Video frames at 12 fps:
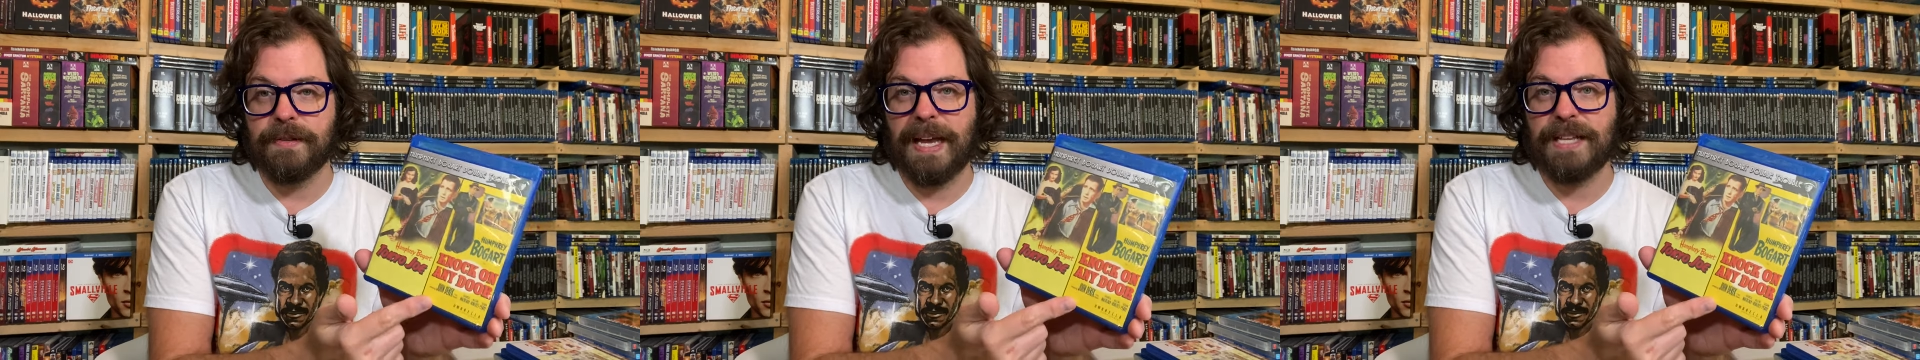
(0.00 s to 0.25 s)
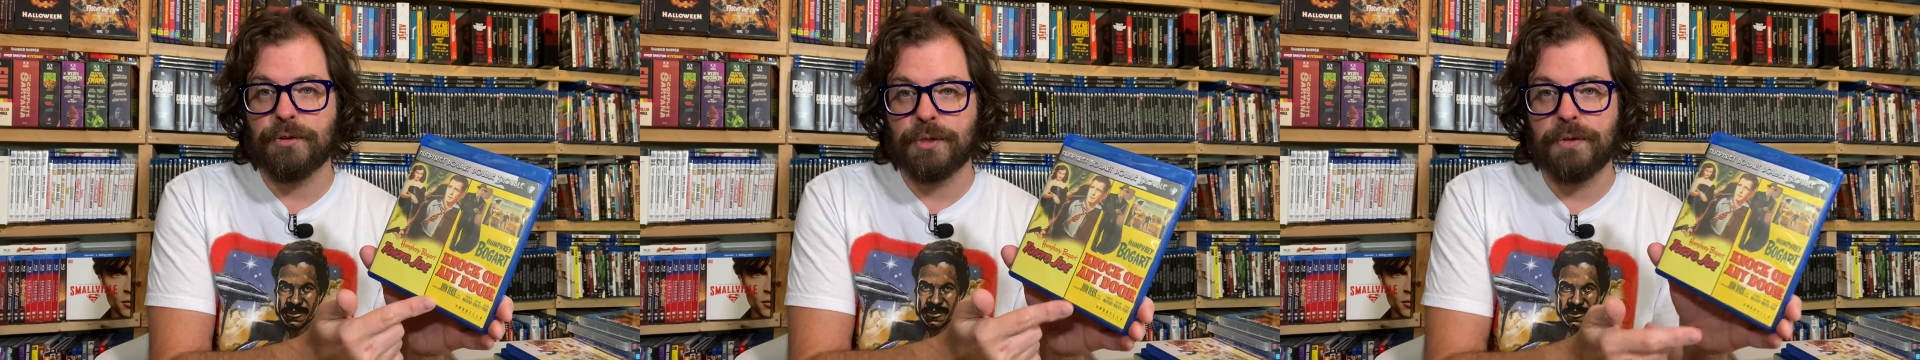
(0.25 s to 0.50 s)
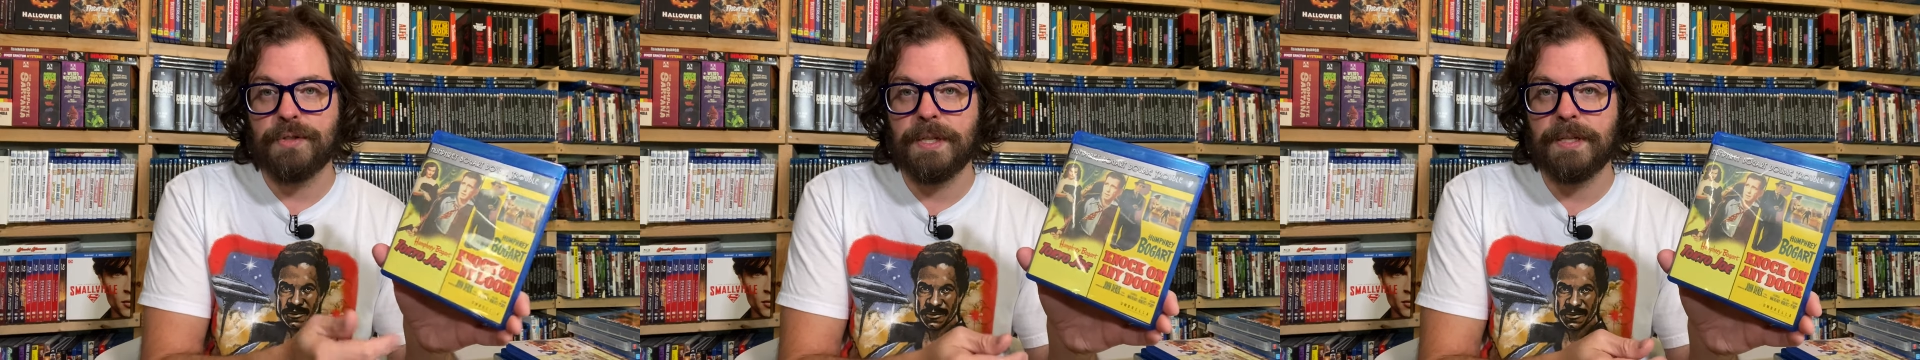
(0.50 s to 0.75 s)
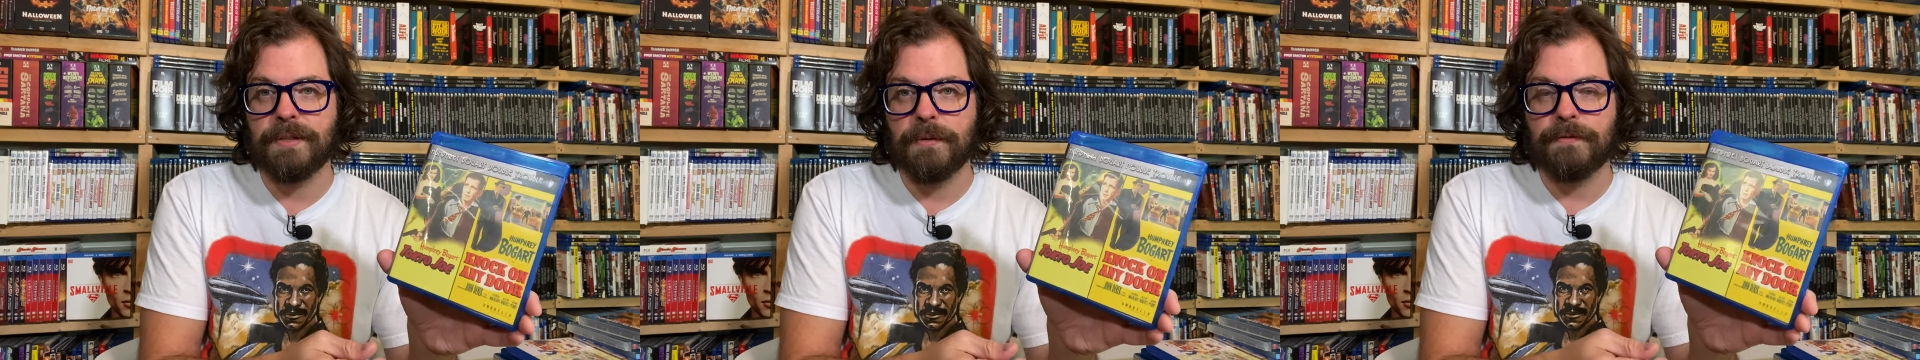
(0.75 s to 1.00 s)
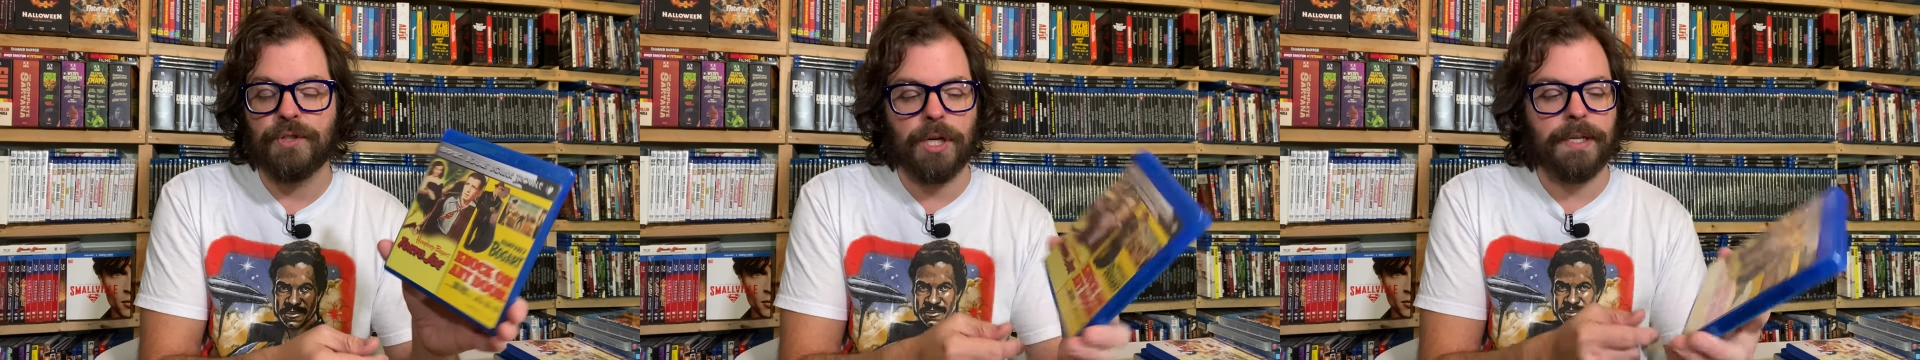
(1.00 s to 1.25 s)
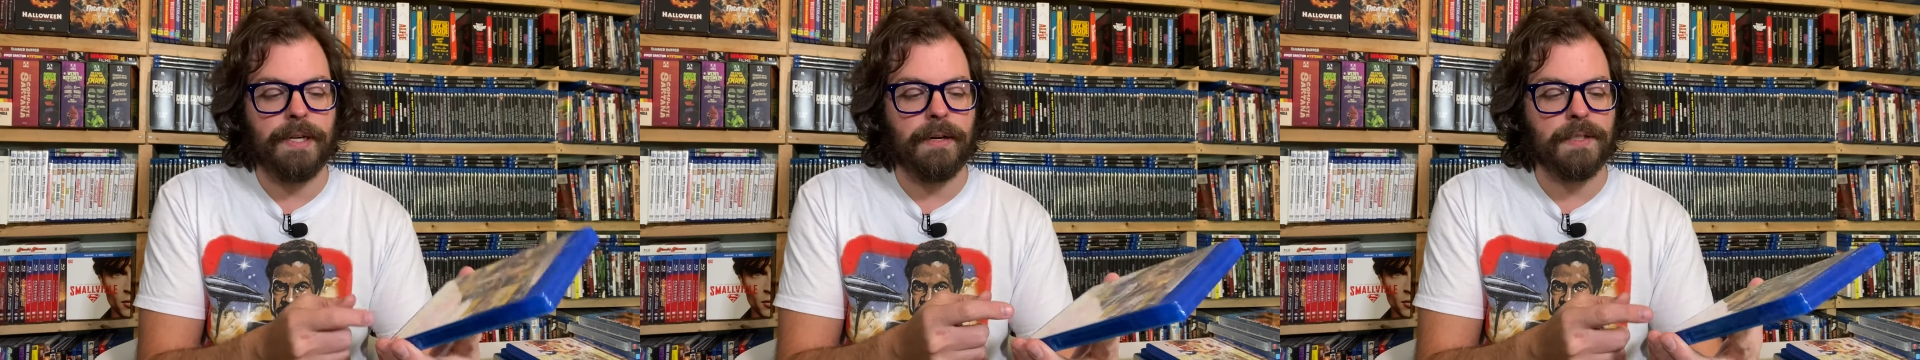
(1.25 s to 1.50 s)
introducing, so
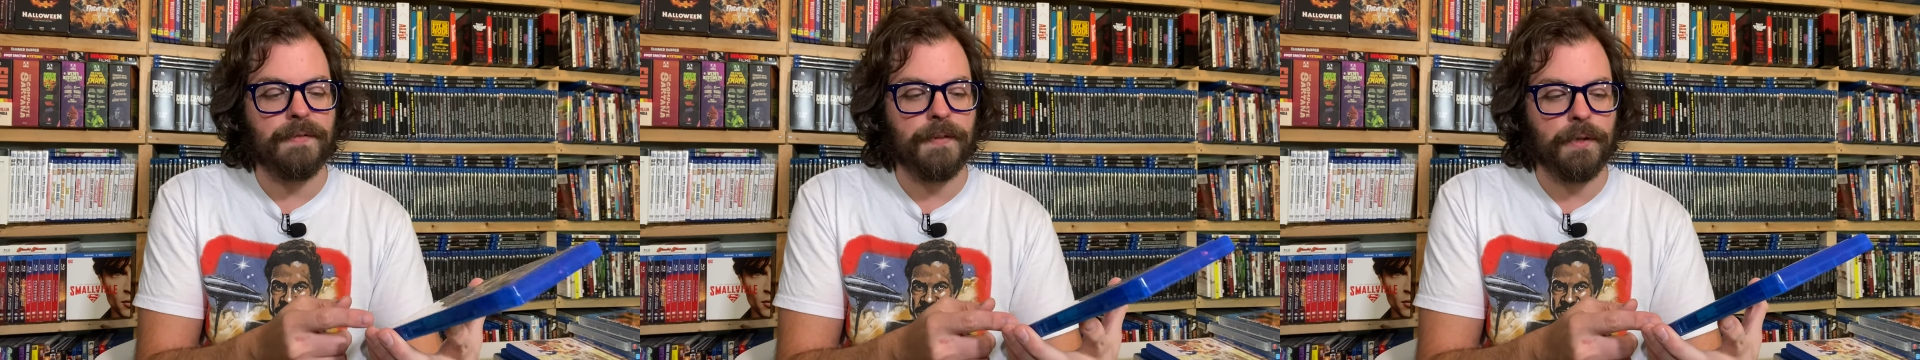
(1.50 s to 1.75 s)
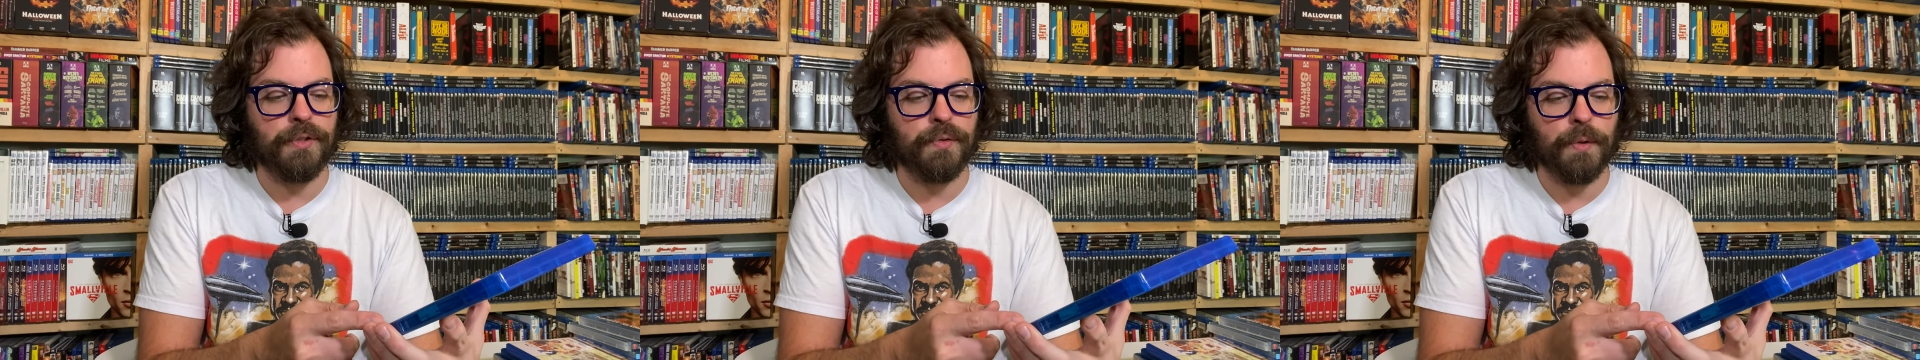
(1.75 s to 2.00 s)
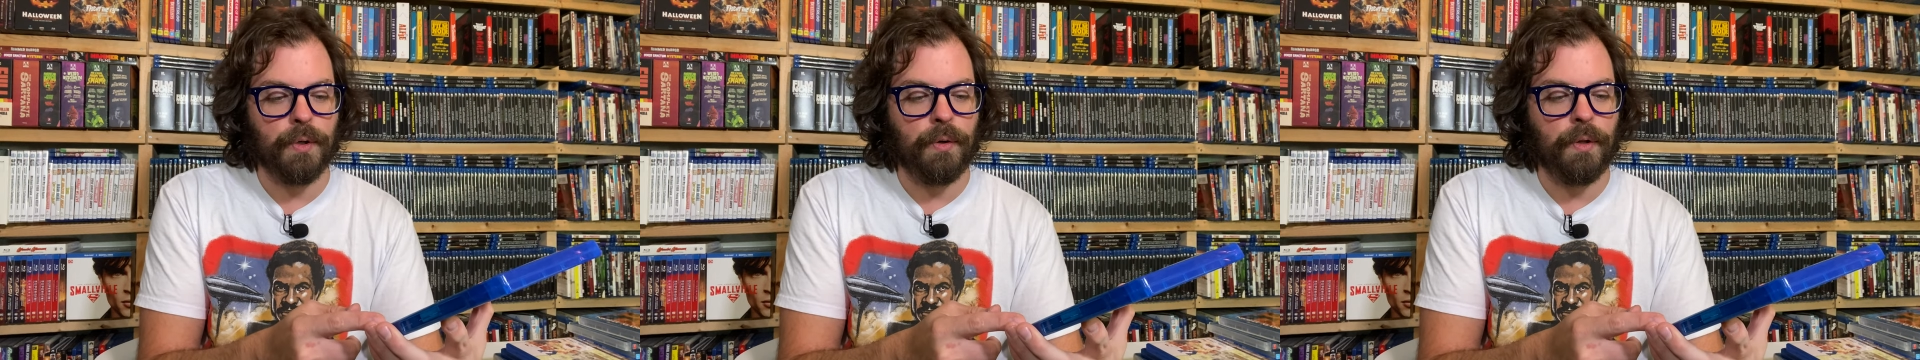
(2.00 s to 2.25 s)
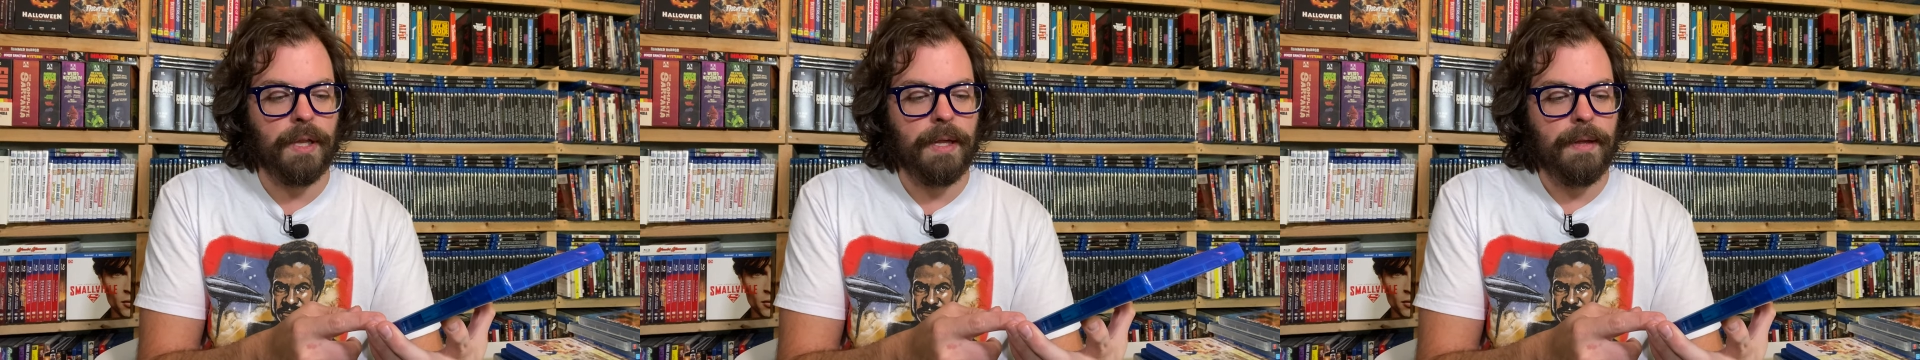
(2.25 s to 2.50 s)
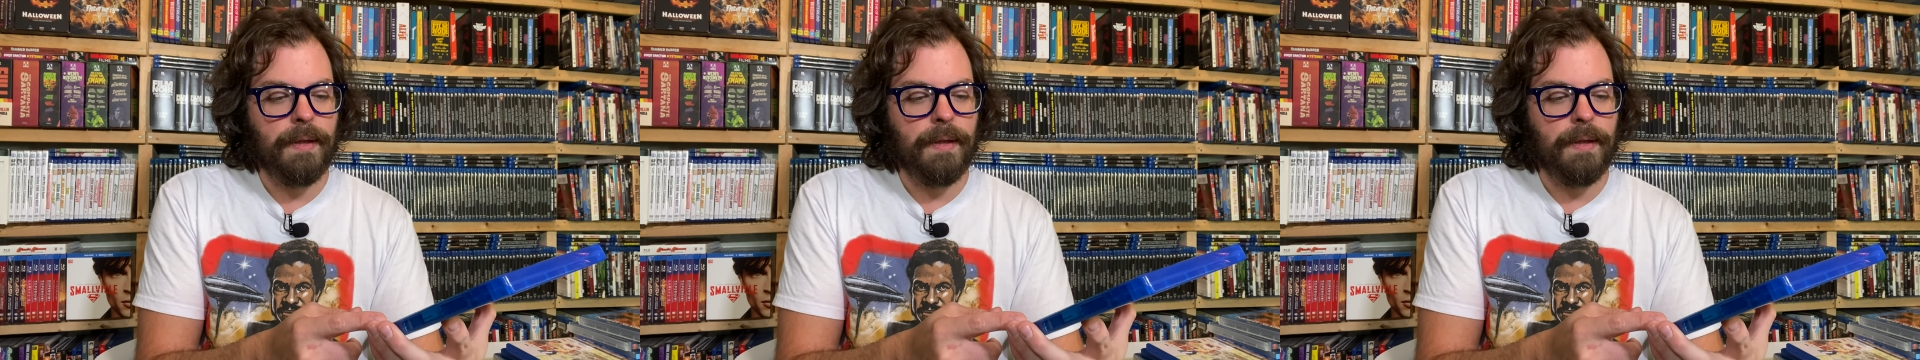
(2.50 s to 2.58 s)
John Derek's first role.